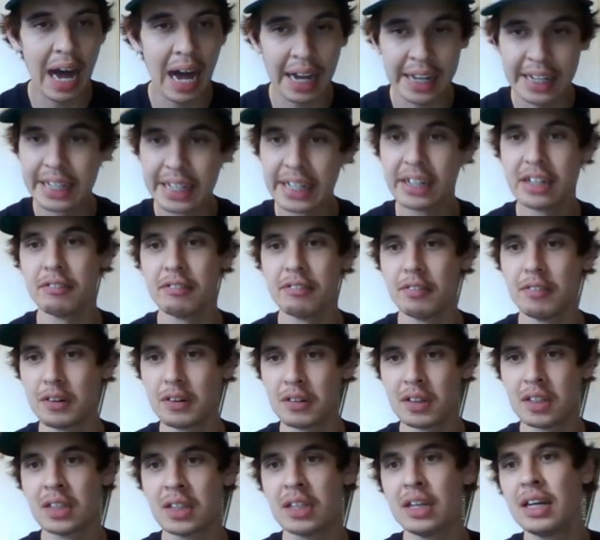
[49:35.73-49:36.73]
I hear you,
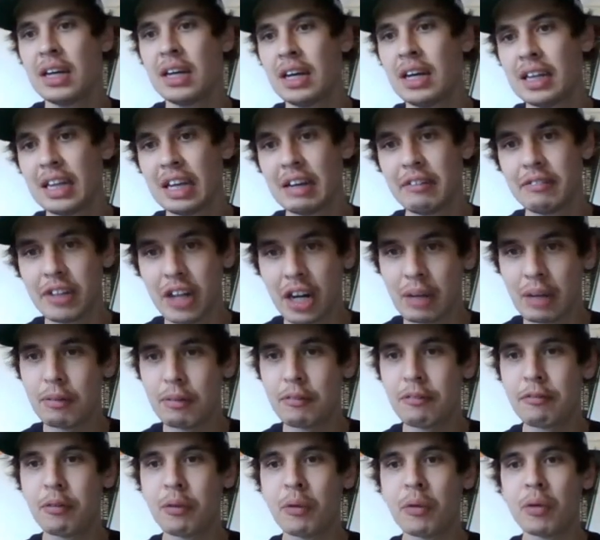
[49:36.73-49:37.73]
folks. They've done it
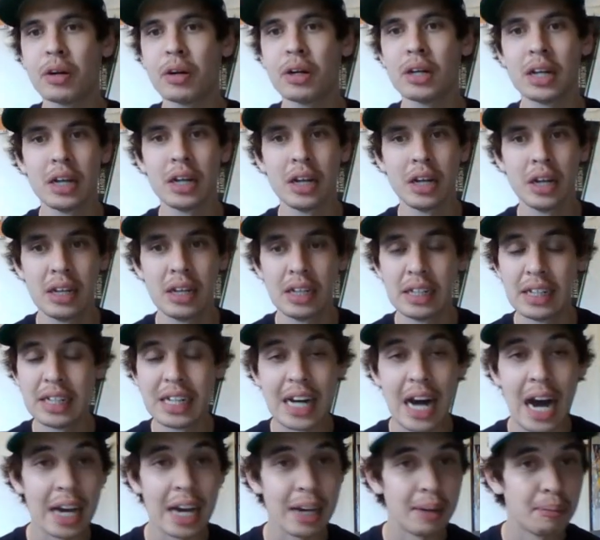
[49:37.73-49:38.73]
before.
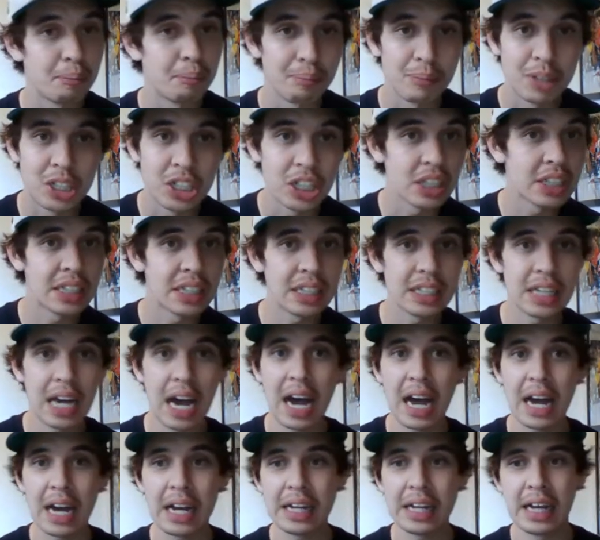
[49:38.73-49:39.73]
I am just as
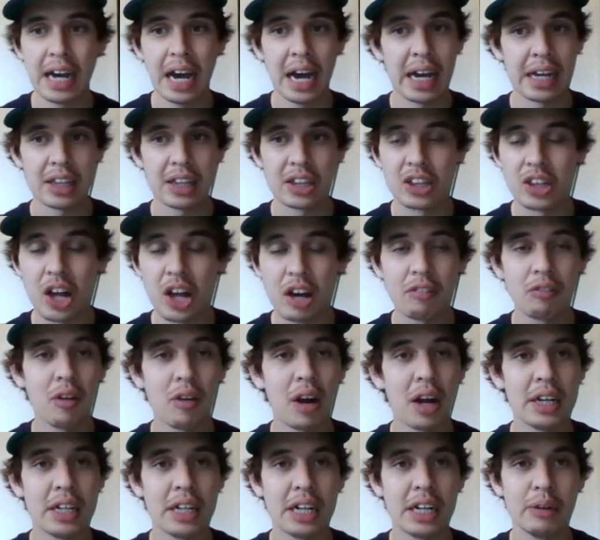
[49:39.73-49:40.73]
high. I love
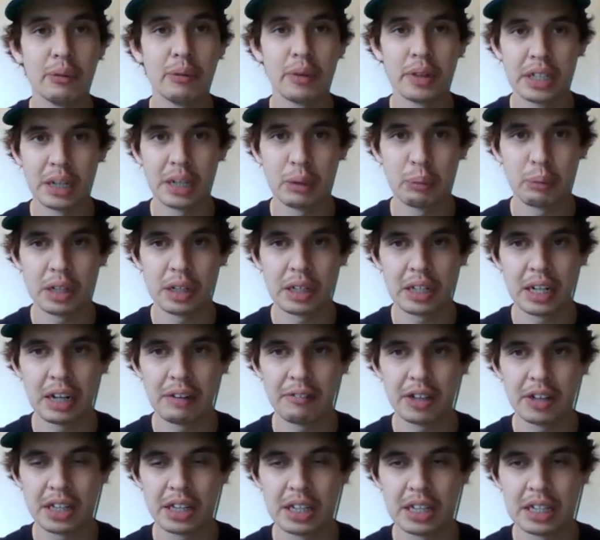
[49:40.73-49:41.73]
Ryan Dinwiddie and
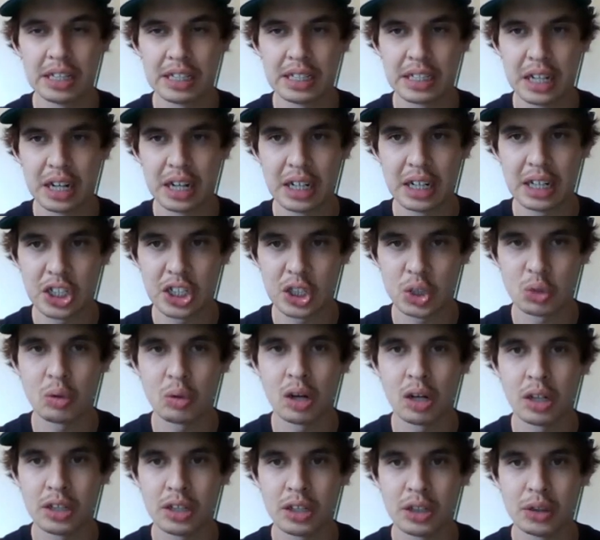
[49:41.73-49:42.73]
everything he's done in
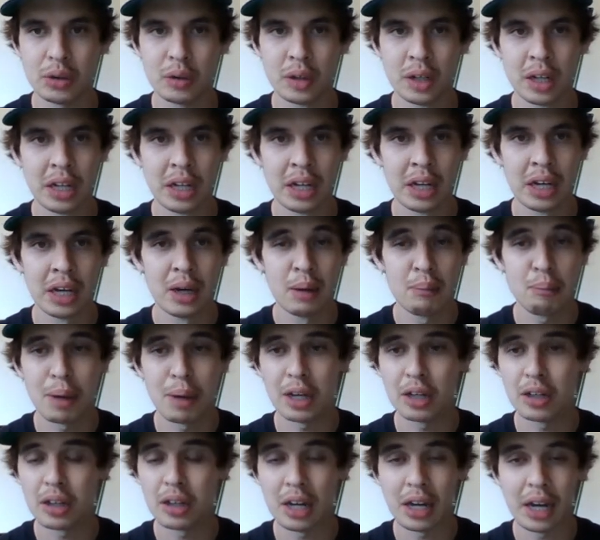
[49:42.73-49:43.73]
Toronto,
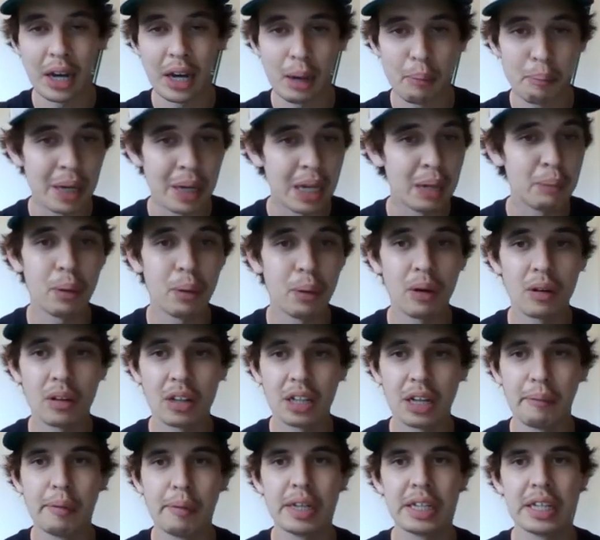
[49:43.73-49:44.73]
like Pinball
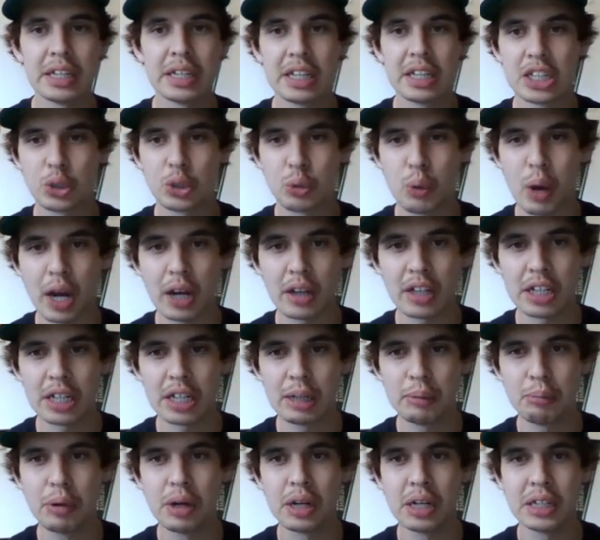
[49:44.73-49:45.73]
Clemens and the swagger
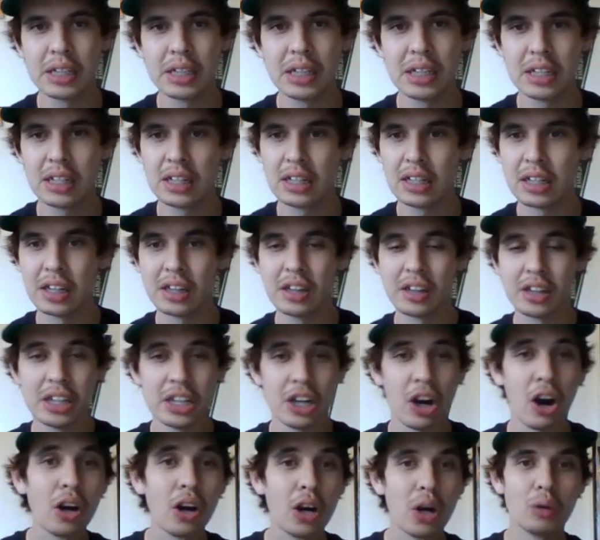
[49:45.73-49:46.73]
that he brings and
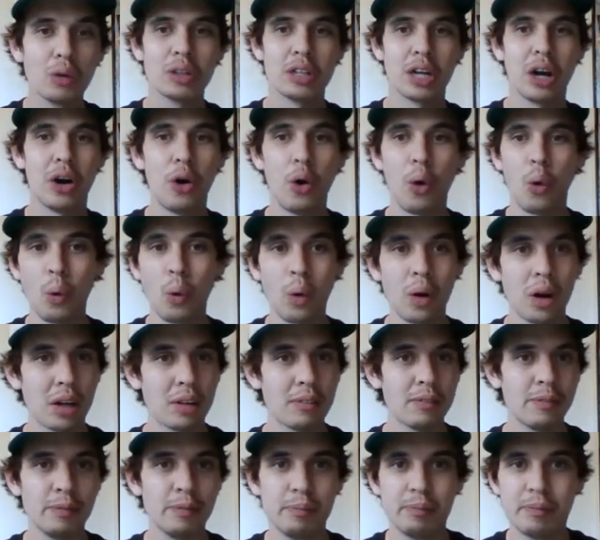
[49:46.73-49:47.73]
the Argos
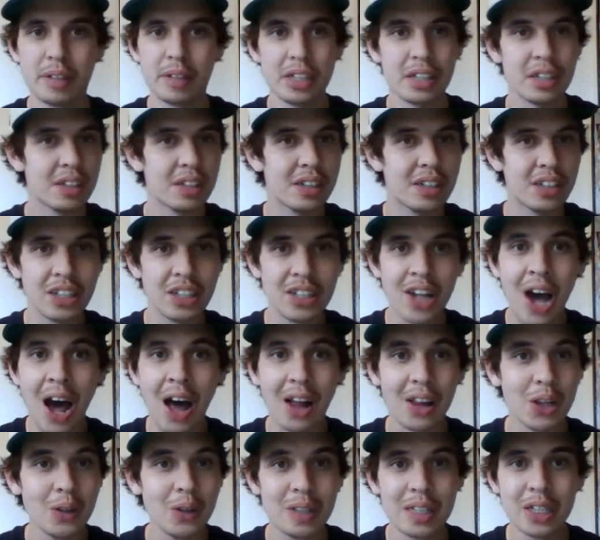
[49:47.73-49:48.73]
aura of
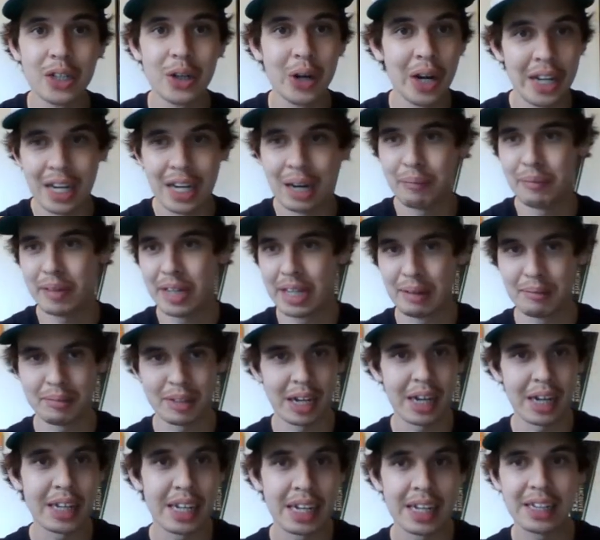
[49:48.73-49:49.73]
not losing Grey Cup
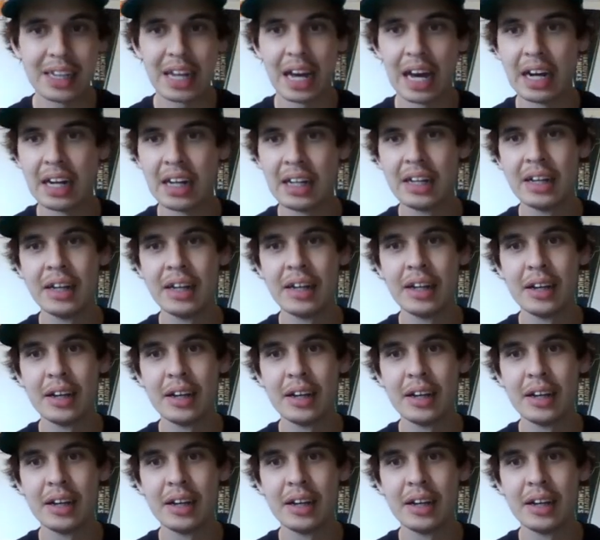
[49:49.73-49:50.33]
games. I get that.